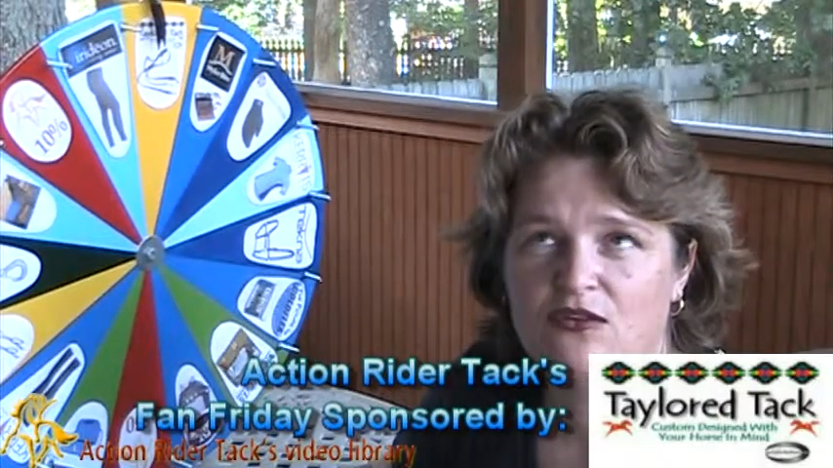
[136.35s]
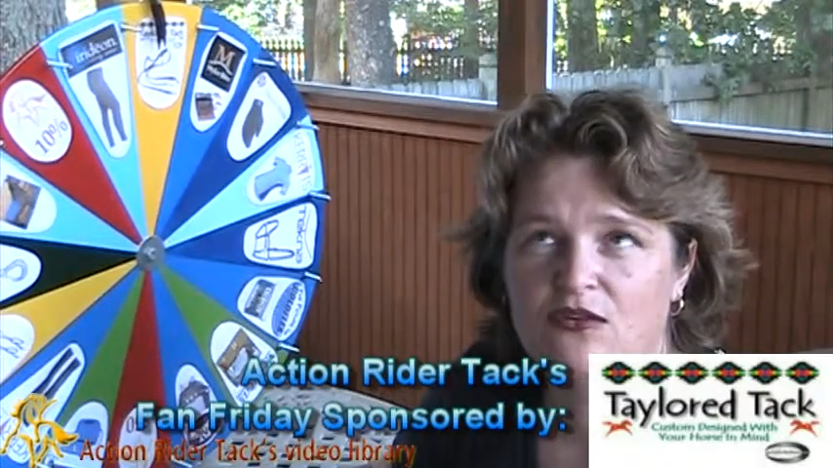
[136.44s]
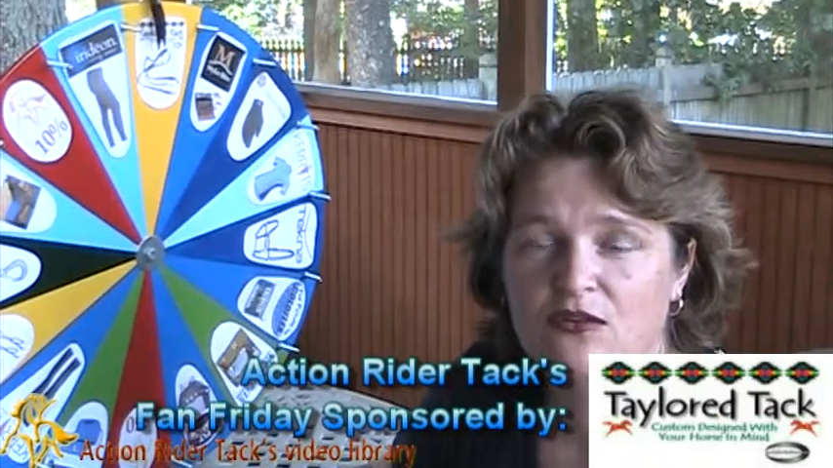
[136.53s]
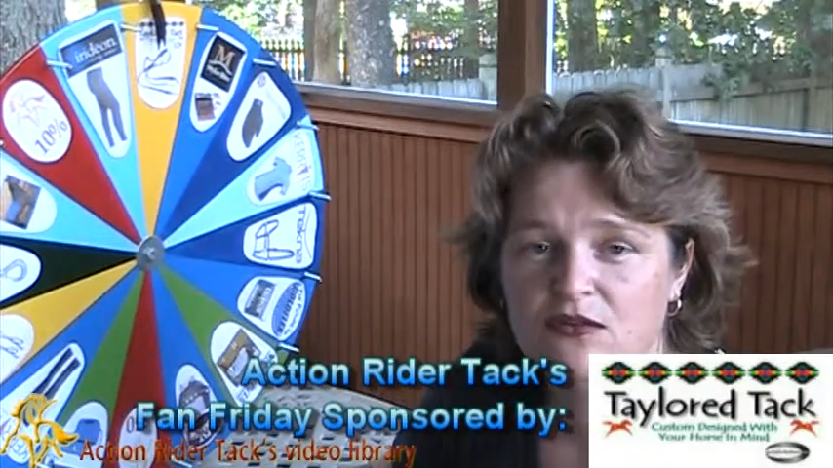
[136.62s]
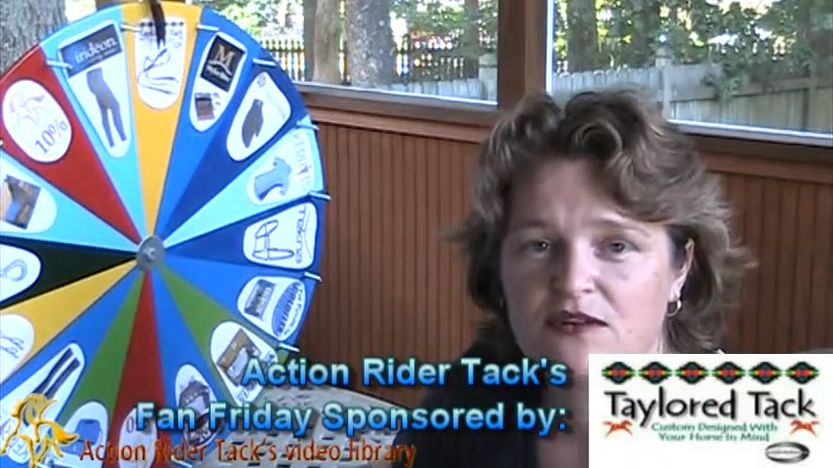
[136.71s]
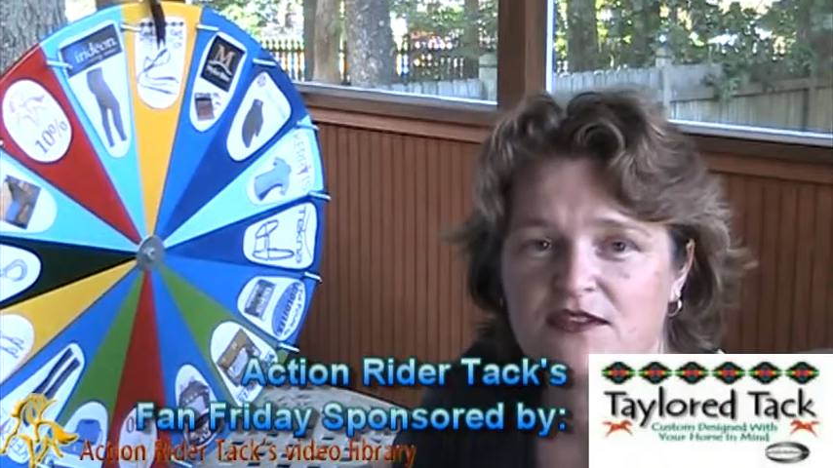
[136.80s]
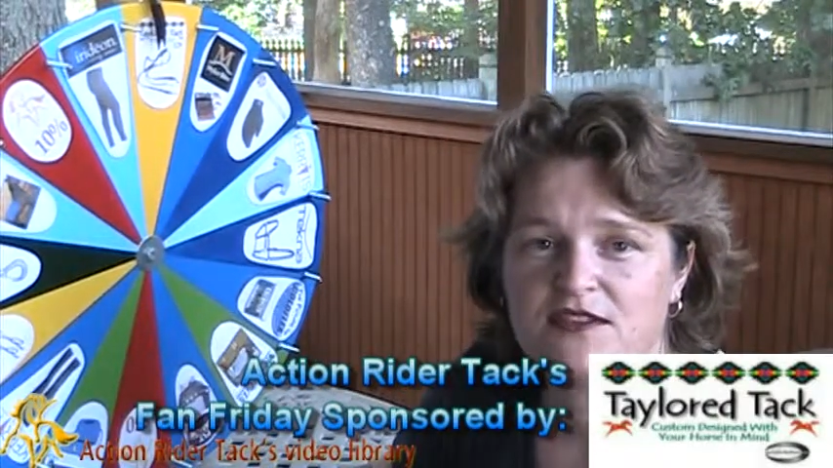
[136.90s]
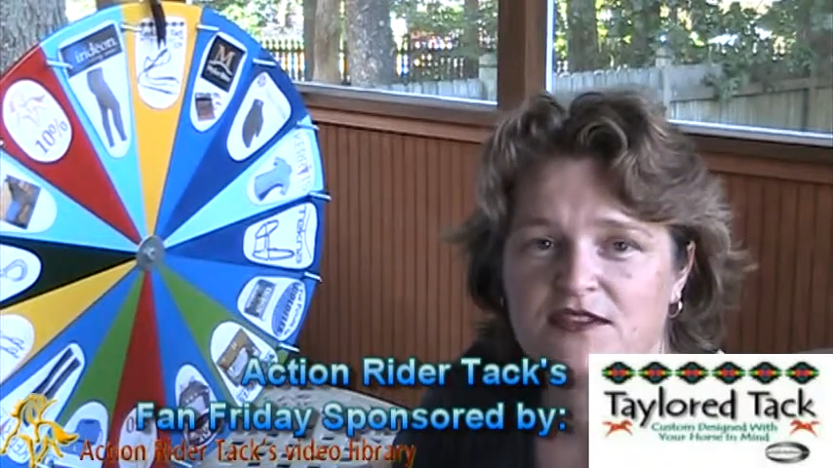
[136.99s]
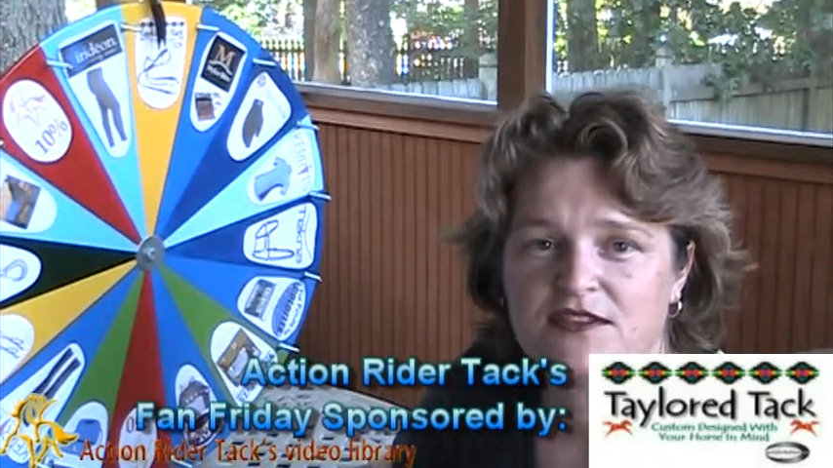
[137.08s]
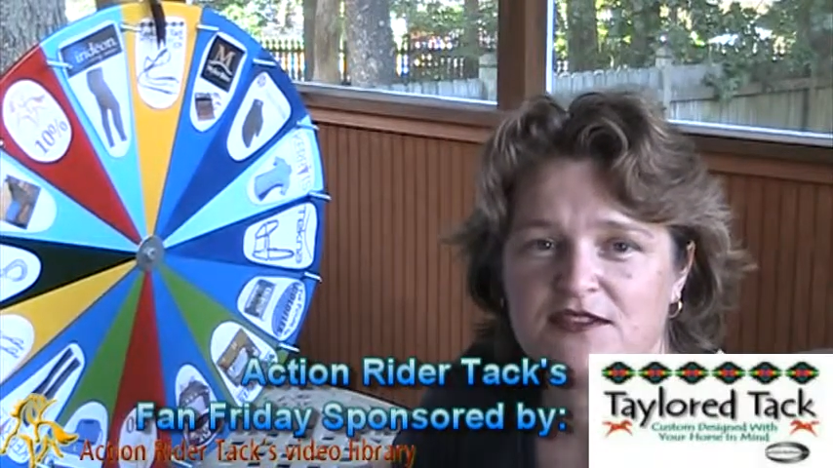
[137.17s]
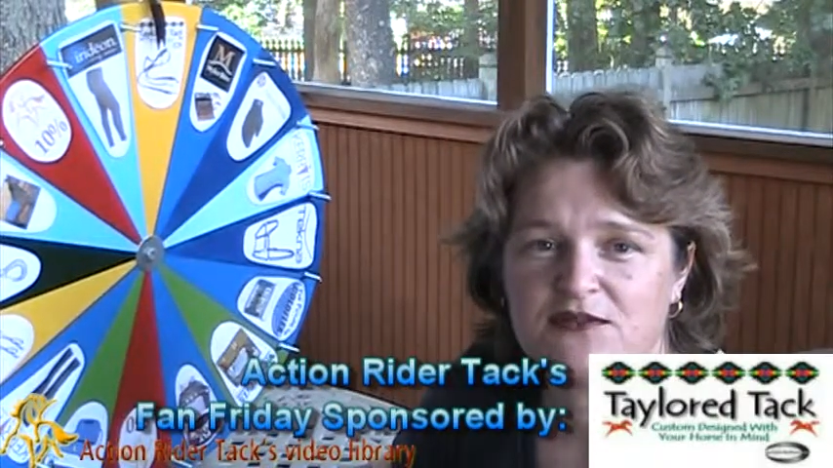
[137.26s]

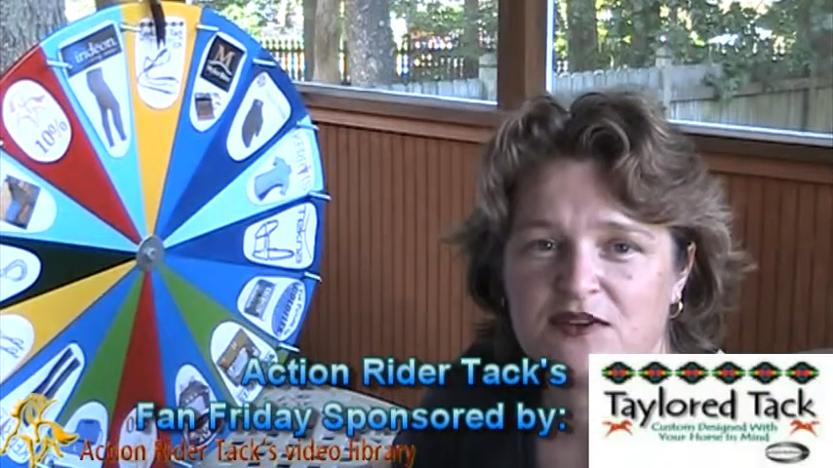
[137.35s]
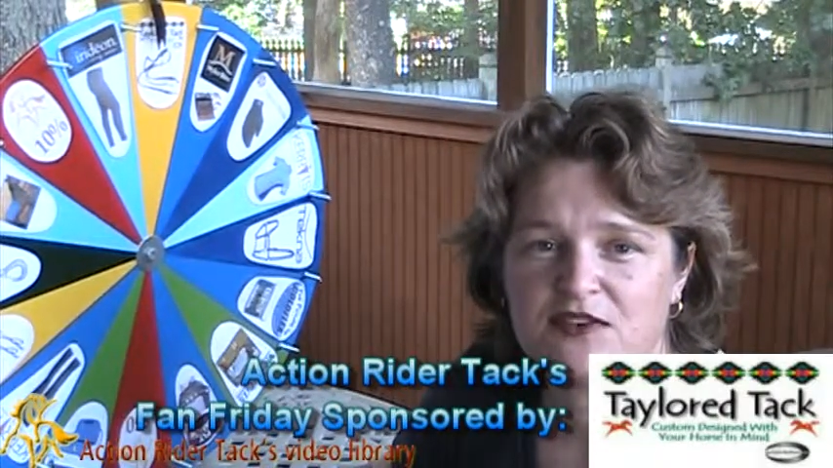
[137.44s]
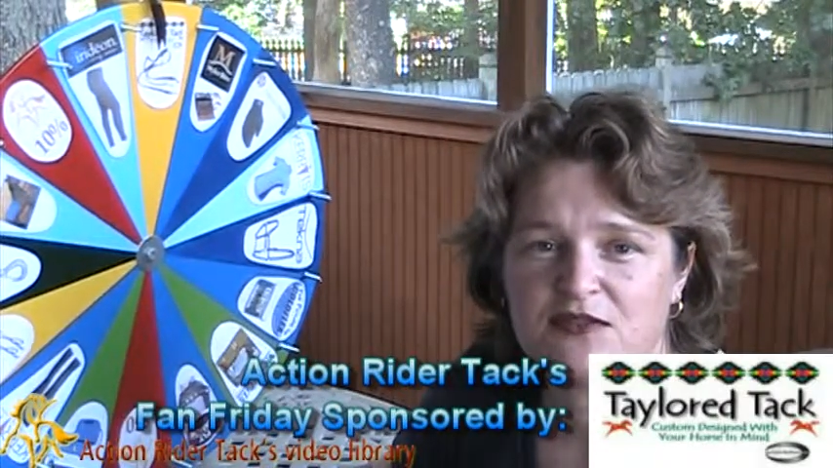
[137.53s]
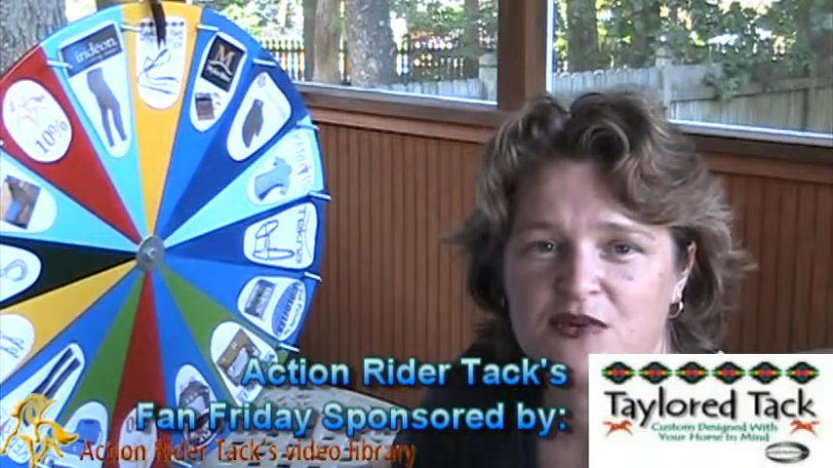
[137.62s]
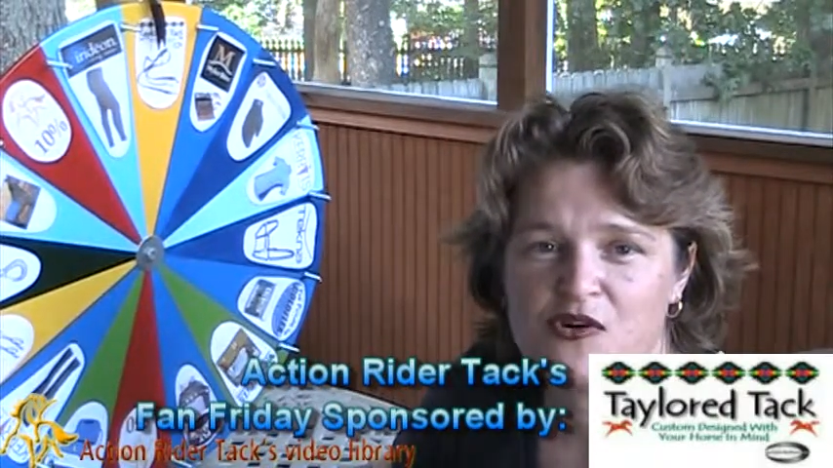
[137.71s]
gorgeous with some